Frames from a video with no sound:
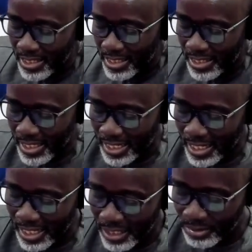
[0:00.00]

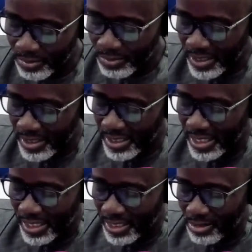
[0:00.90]
allowed to make their
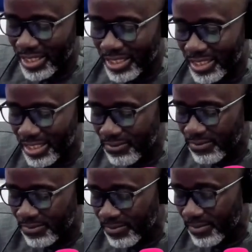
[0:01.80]
subjective
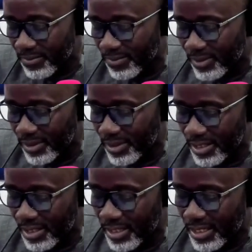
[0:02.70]

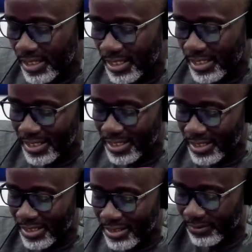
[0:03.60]

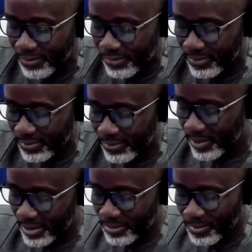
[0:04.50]
understanding of what
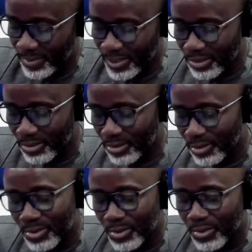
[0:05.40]
is being taught.
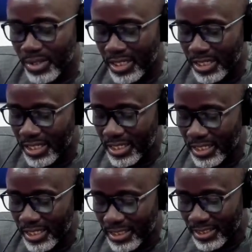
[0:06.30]
So it
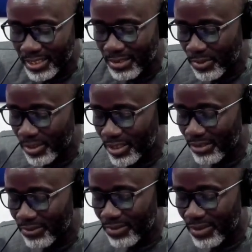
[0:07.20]
is important
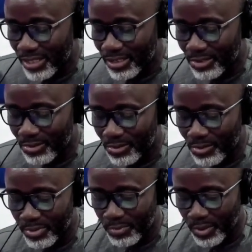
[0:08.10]
for us to be
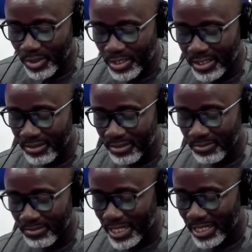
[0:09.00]
bothered
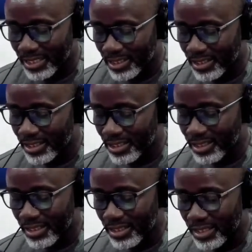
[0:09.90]
by
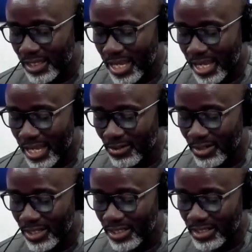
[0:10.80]
how
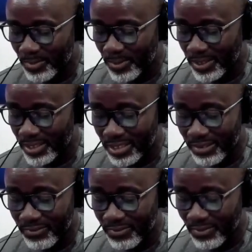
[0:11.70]
learning is perceived
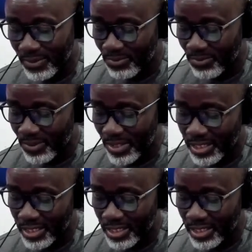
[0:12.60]
when we are